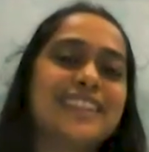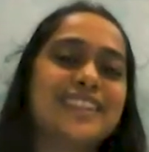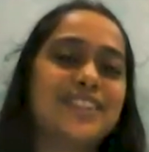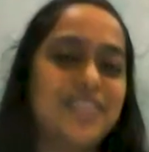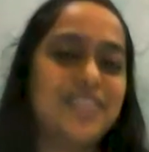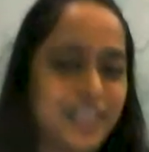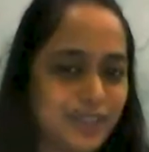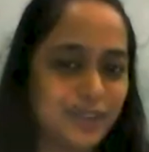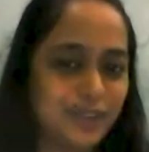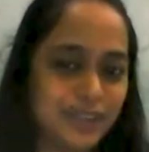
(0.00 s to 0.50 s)

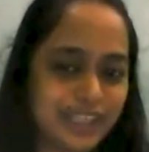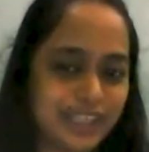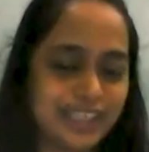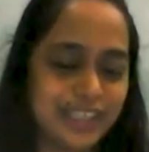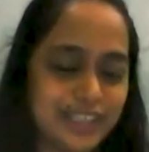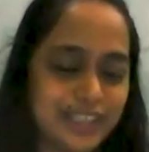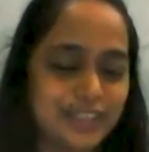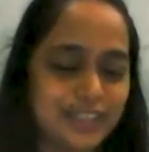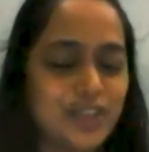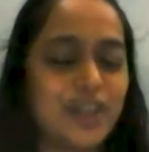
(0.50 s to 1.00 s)
0
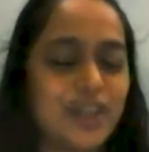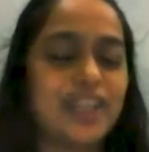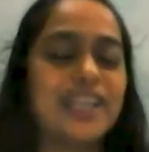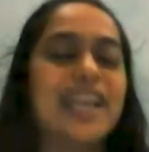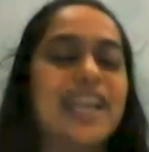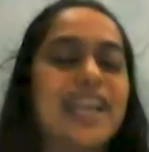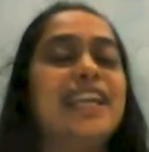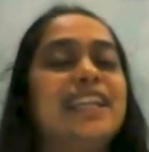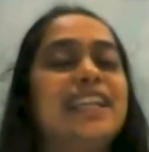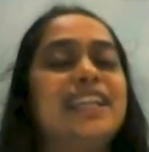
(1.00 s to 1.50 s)
degree.
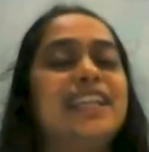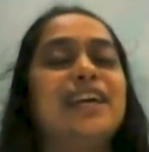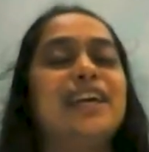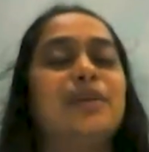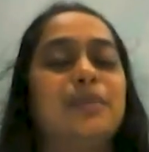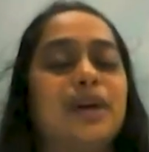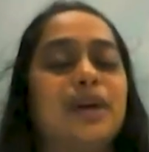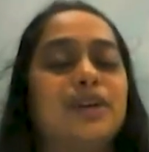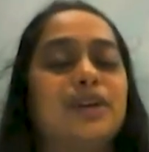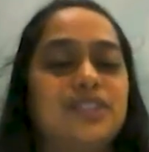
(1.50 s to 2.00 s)
Anything
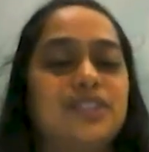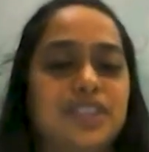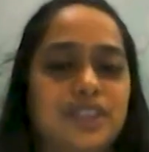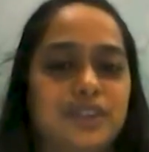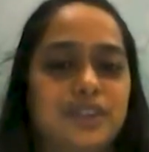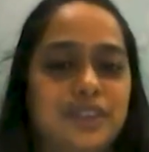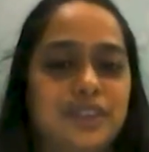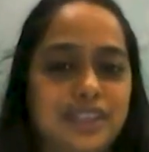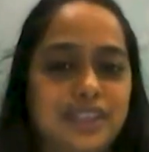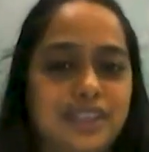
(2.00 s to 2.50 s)
above
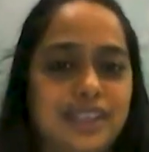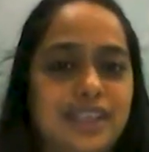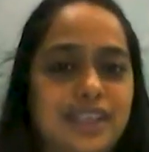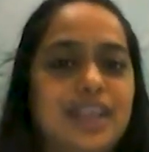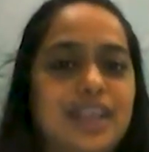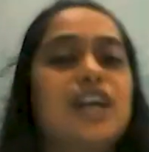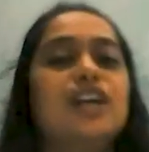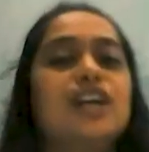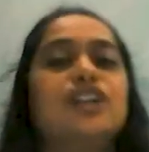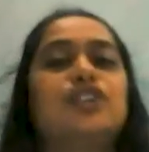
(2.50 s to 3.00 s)
0 degree.
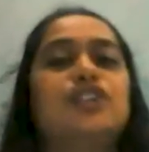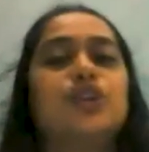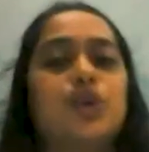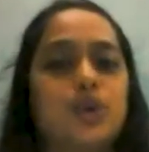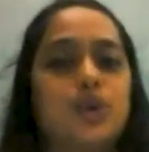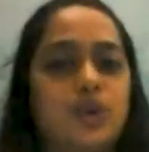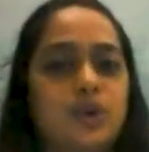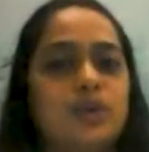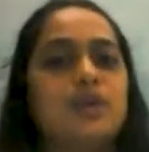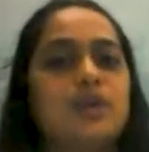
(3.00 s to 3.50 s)

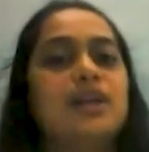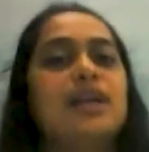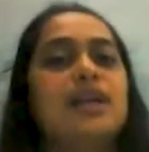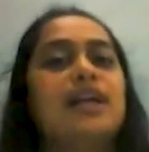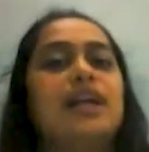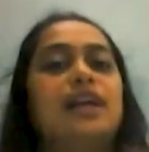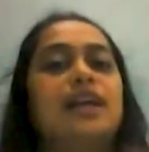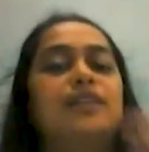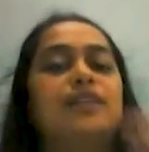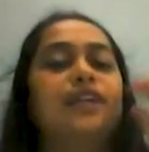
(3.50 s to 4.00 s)
So,
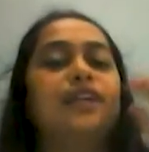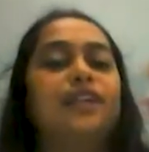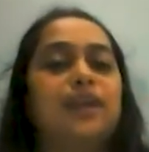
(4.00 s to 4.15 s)
if the